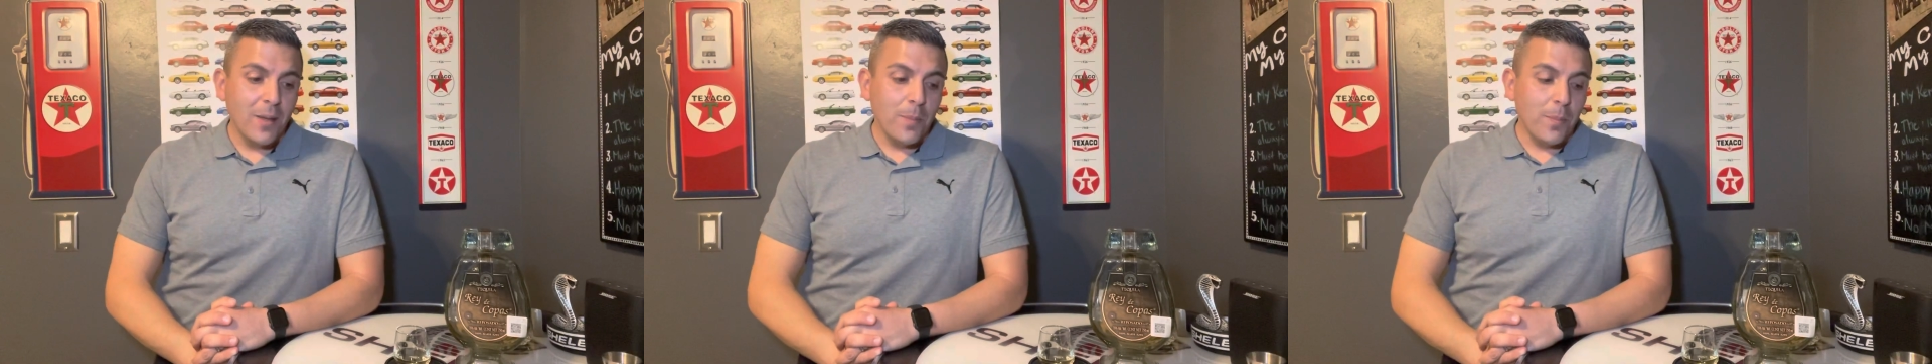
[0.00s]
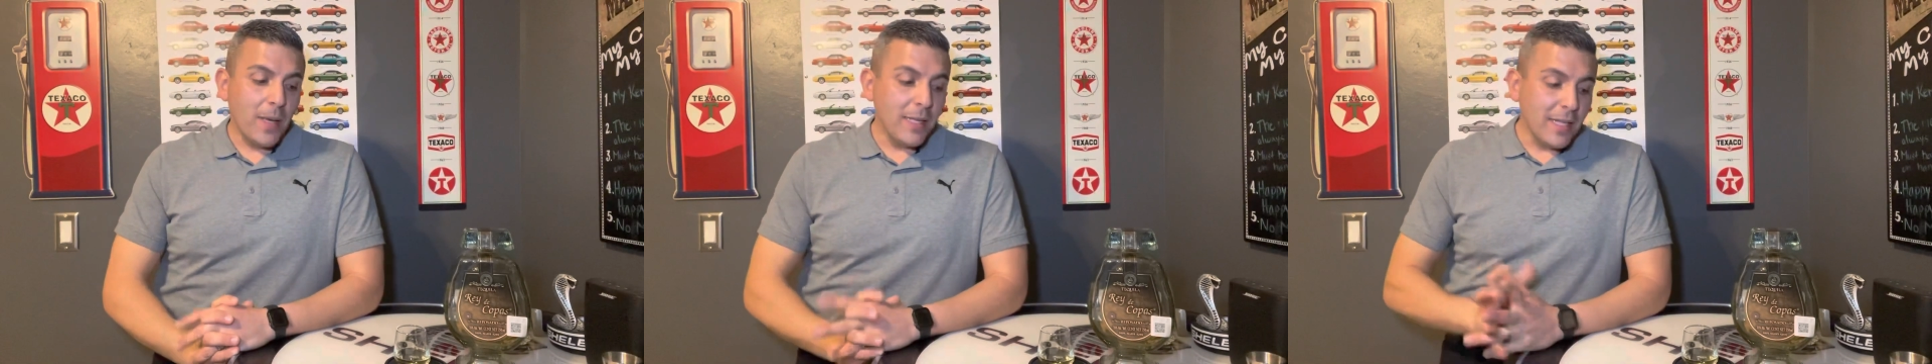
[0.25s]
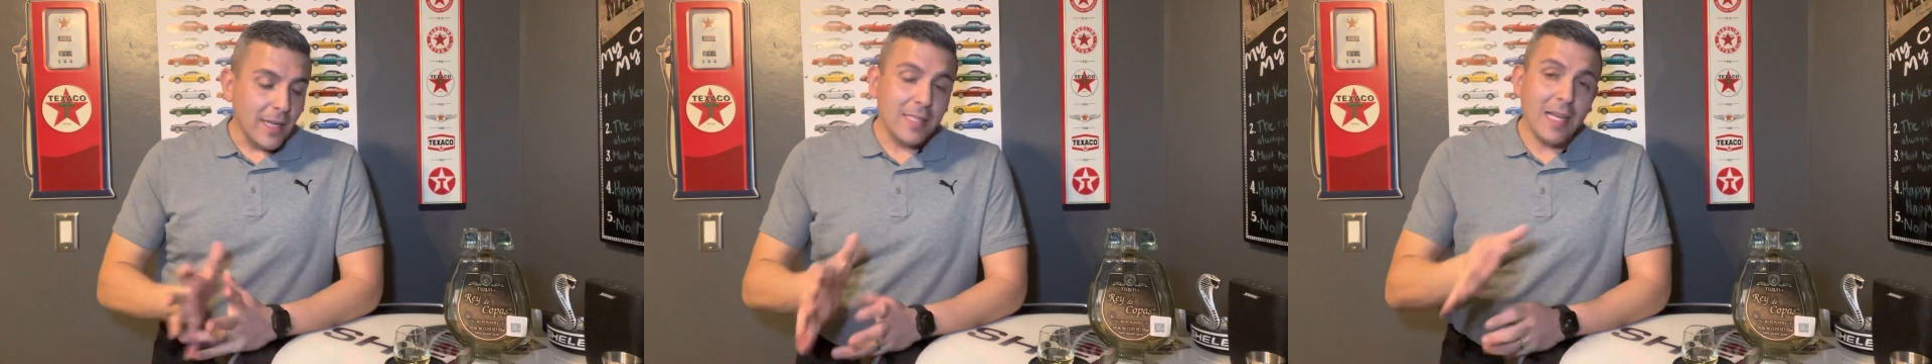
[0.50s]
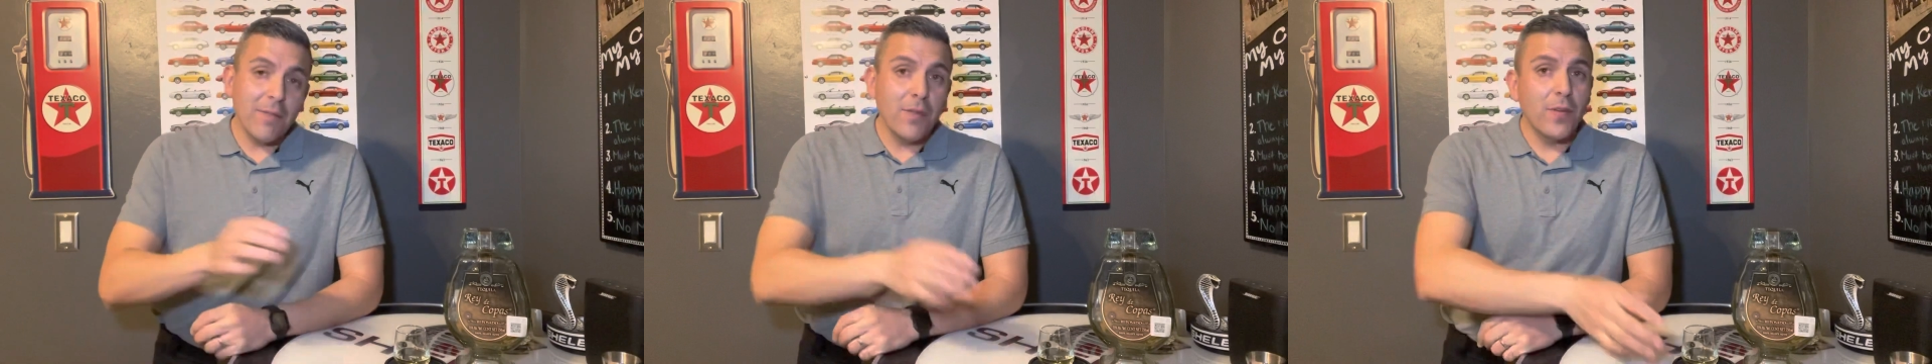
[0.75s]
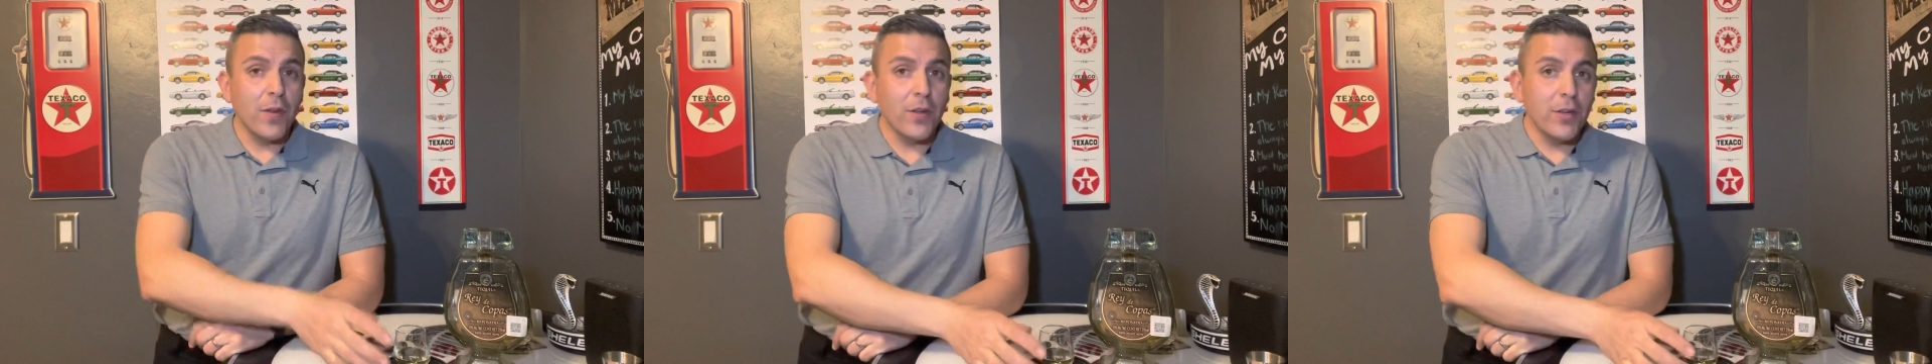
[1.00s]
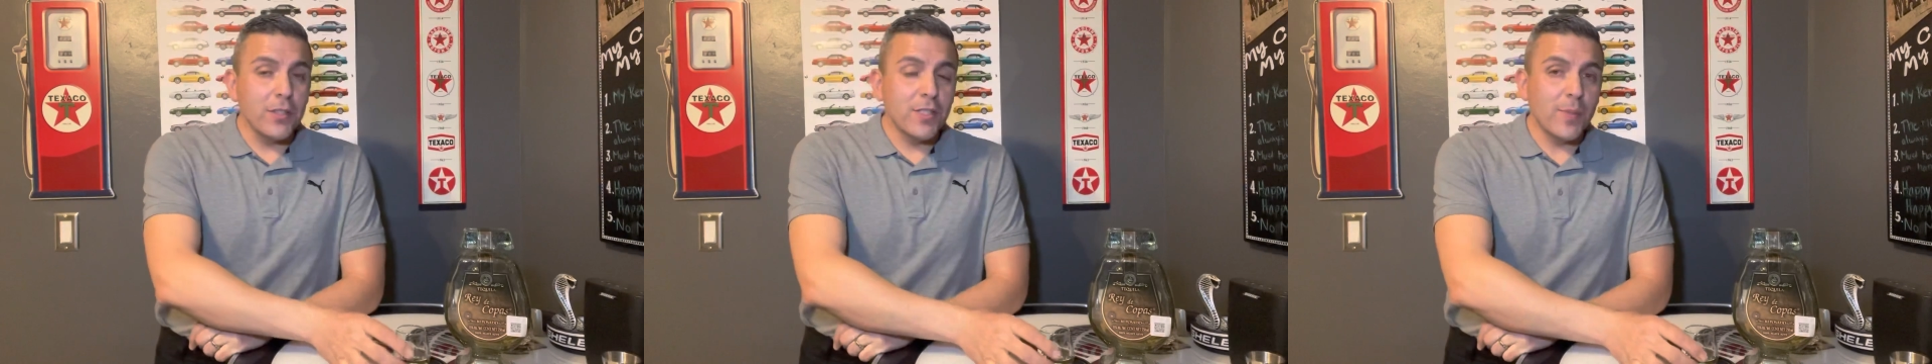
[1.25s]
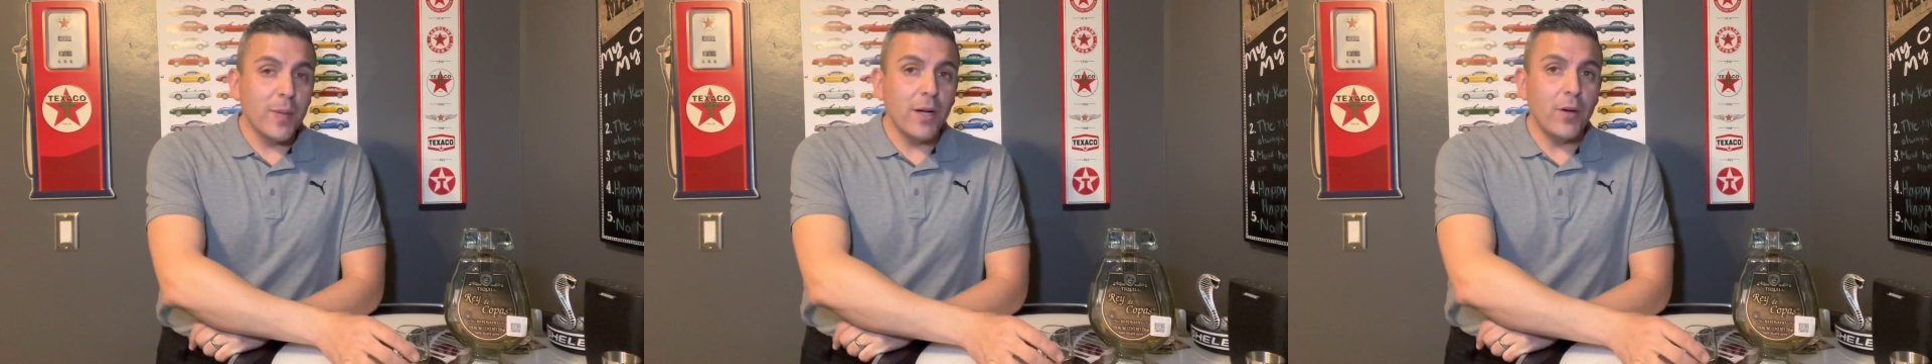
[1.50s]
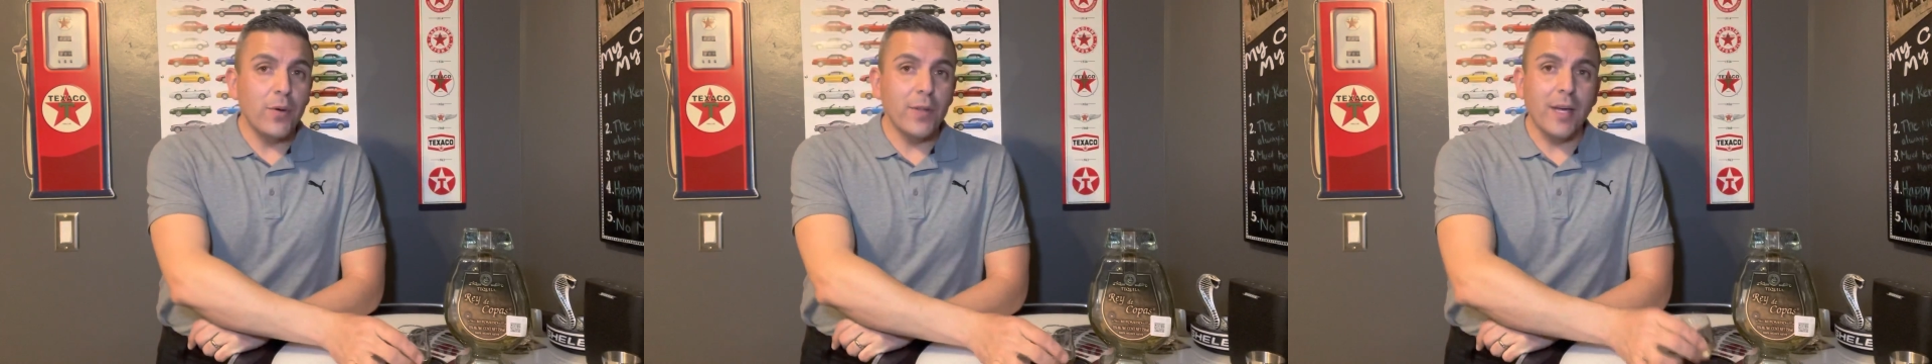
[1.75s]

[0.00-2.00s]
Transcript: It does have a very good smell.